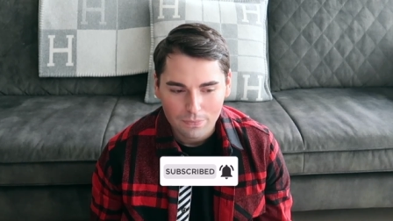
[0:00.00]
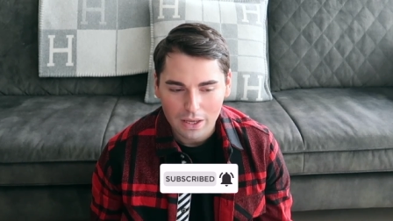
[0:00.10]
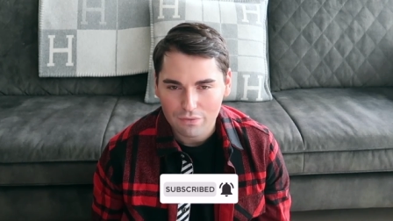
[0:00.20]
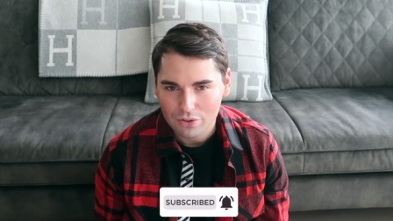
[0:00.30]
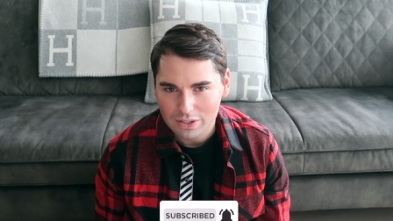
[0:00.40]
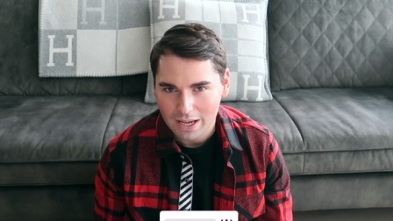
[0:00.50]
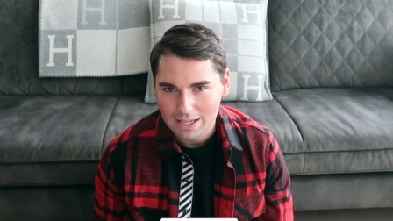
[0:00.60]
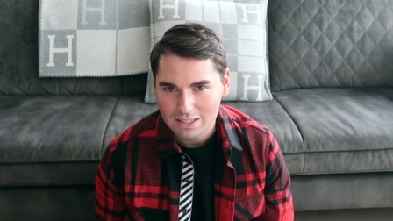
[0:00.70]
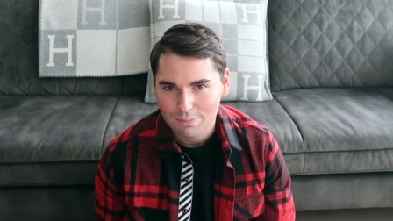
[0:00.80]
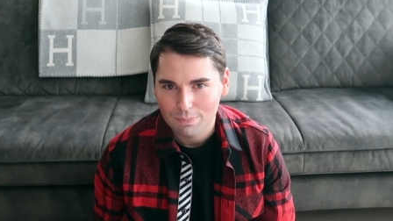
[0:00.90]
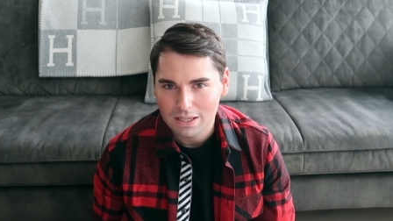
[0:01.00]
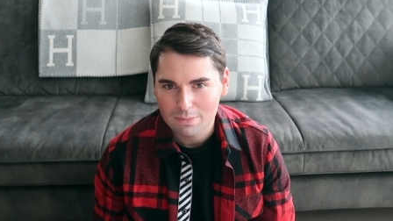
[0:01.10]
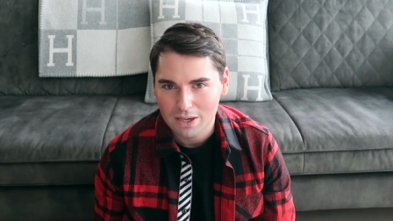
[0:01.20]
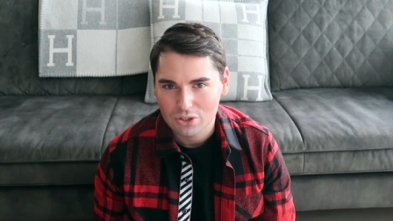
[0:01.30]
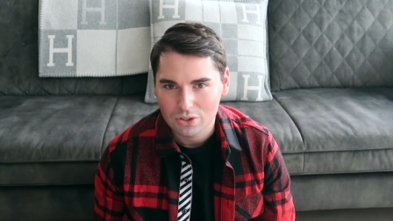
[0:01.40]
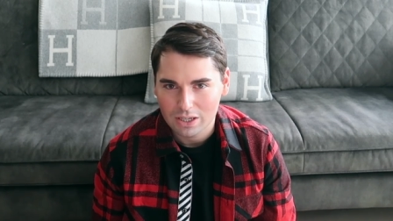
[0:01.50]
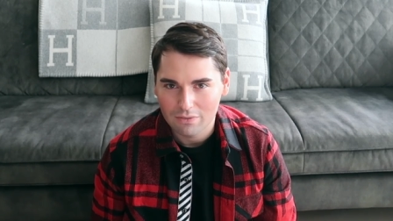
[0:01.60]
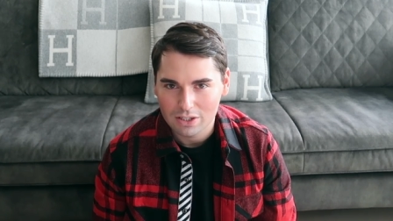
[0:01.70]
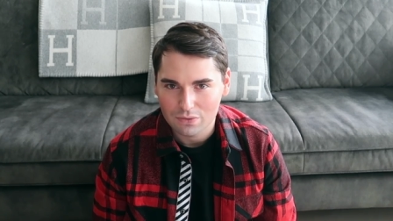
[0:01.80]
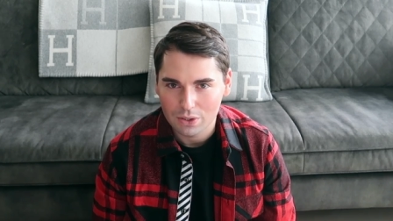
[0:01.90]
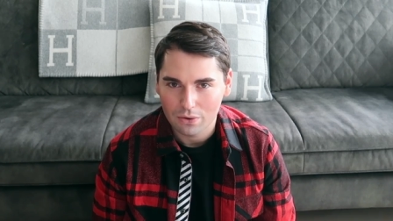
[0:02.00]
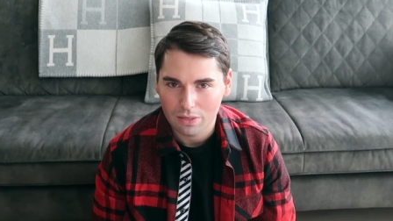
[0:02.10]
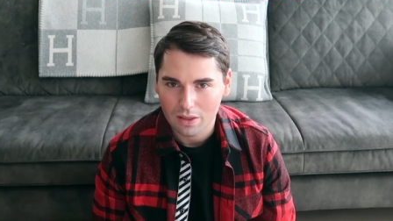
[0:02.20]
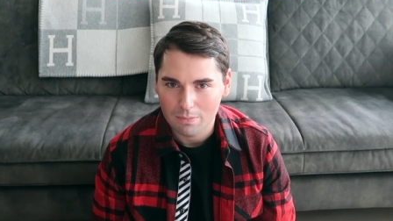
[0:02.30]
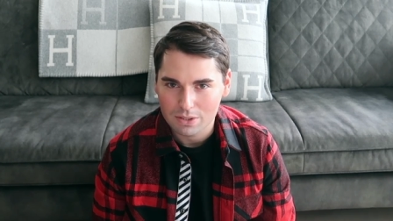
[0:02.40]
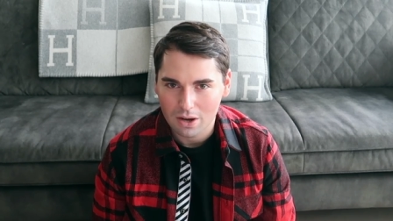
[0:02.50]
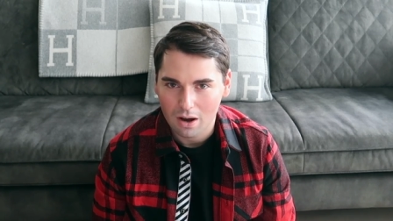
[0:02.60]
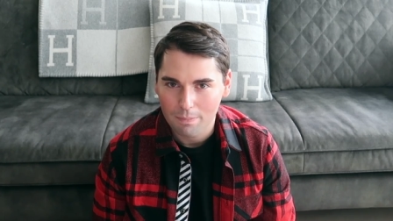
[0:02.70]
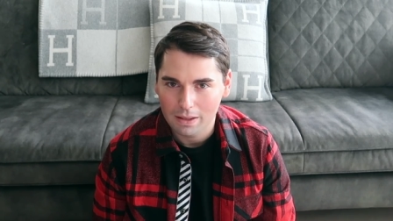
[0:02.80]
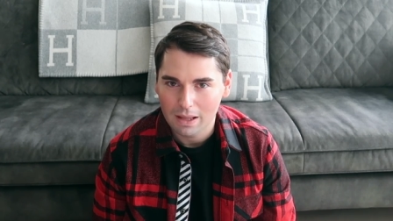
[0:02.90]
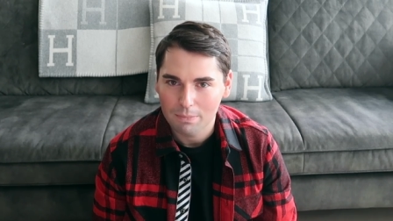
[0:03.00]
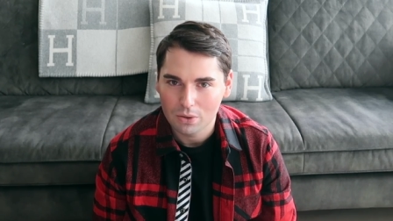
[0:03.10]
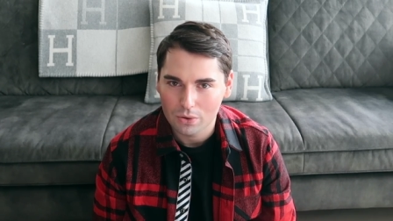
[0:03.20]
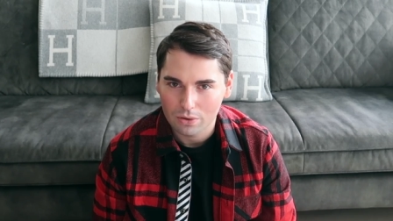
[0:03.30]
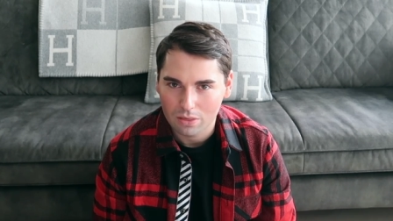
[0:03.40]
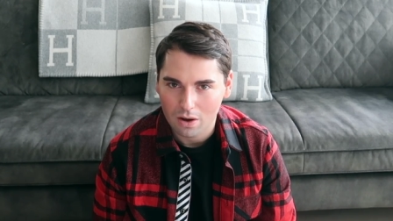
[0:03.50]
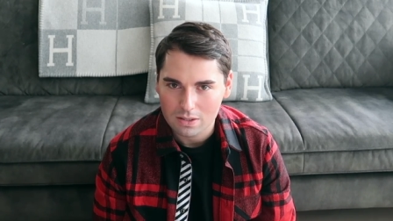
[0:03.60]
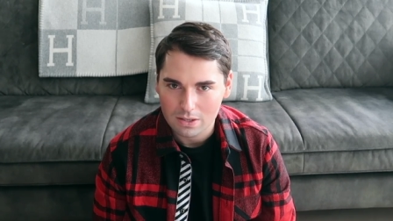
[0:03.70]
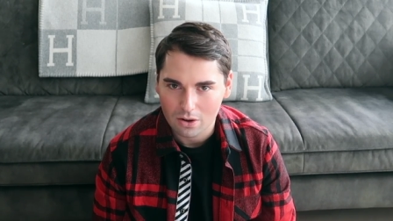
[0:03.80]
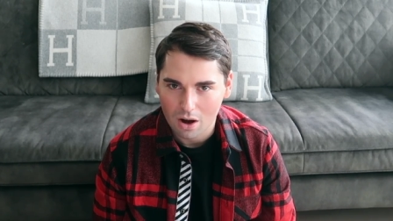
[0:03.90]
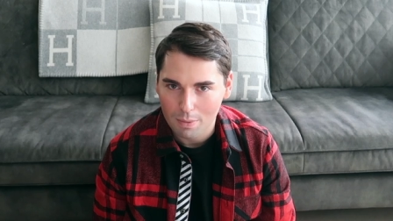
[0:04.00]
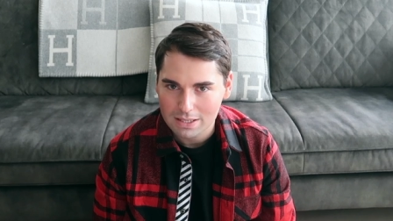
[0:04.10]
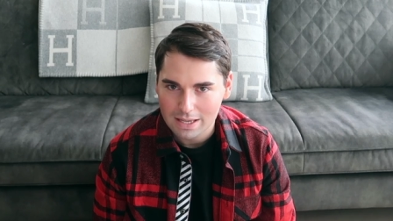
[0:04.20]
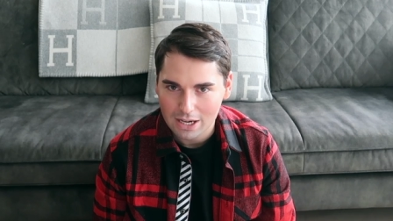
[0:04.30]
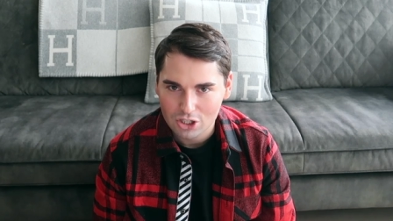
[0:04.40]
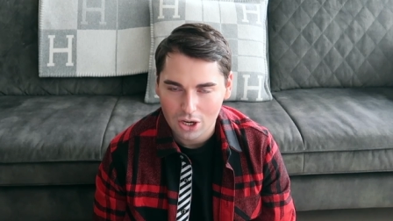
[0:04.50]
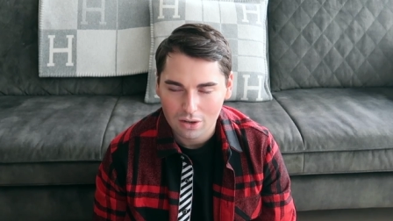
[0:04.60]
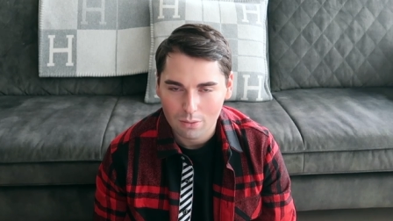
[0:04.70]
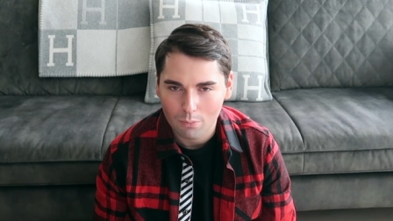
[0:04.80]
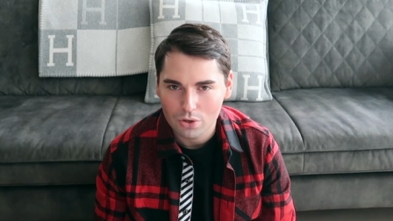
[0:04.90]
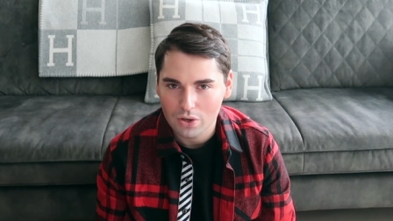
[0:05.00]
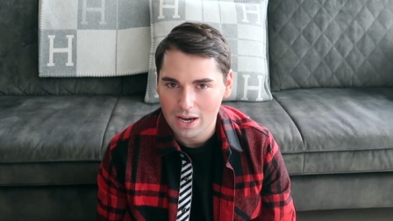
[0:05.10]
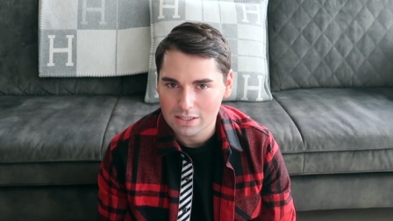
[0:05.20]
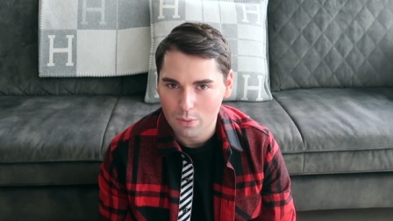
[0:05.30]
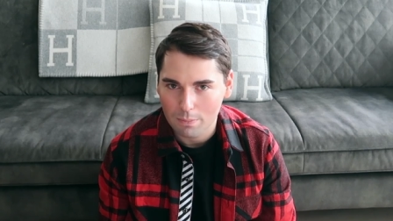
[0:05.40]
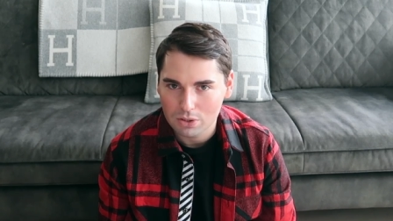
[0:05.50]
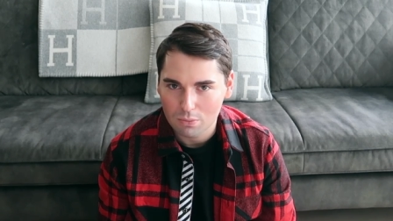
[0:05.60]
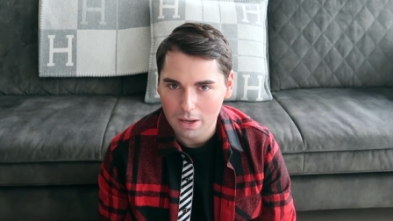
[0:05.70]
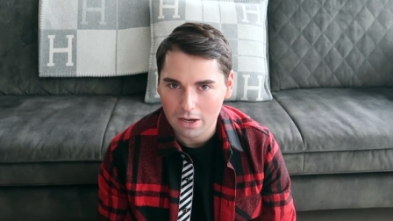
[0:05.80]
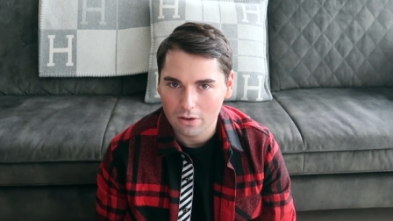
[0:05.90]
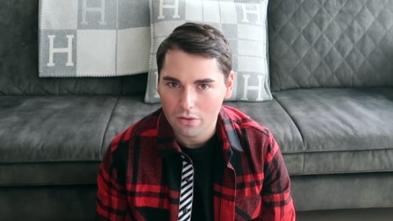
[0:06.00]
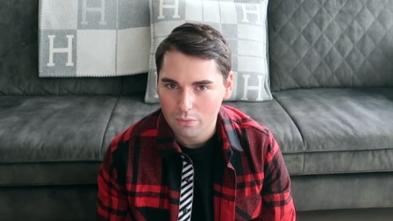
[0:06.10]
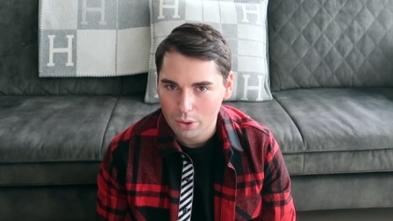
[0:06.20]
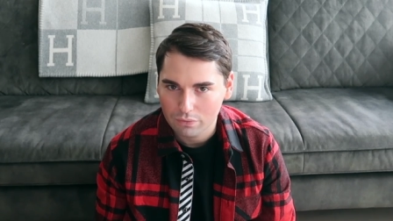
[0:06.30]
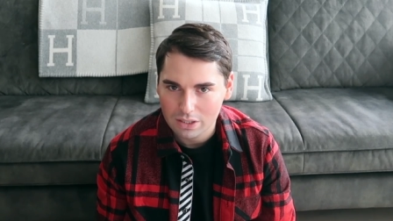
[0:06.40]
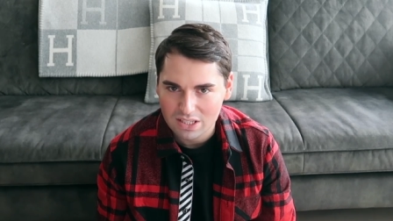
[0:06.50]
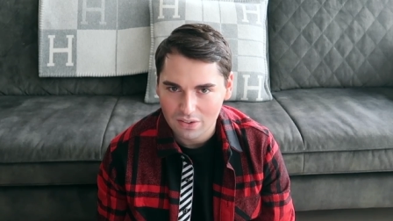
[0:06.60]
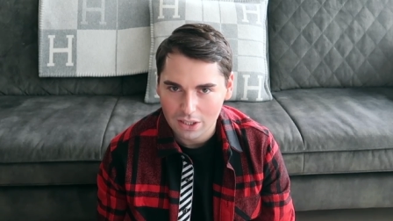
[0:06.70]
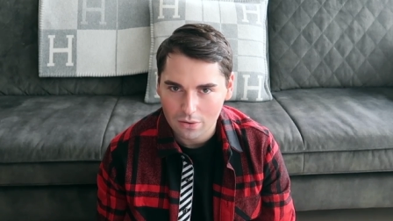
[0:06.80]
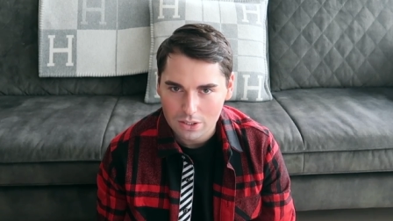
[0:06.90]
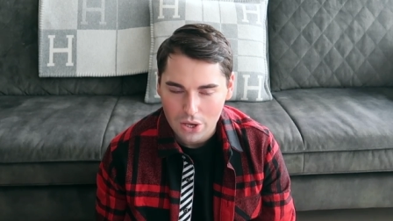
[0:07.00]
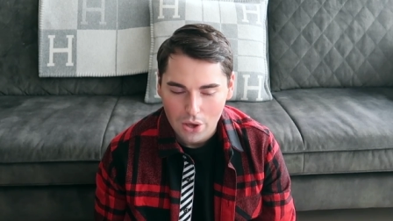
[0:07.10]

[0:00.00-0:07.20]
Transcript: If you did, please make sure to give this video a thumbs up and let me know your thoughts in the comment section. Would you guys want me to make another one of these videos